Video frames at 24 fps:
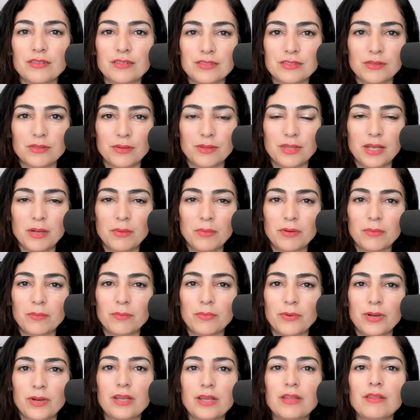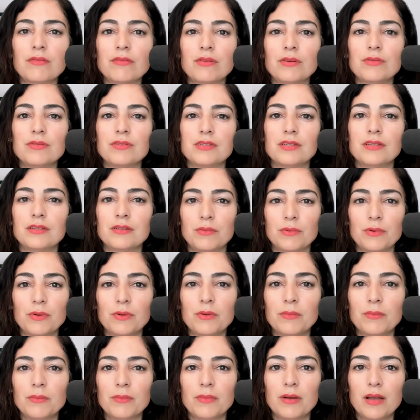So there were breakthroughs in the
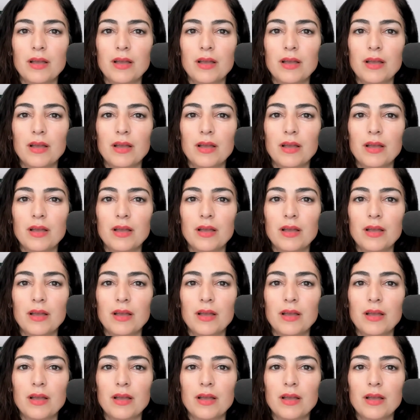room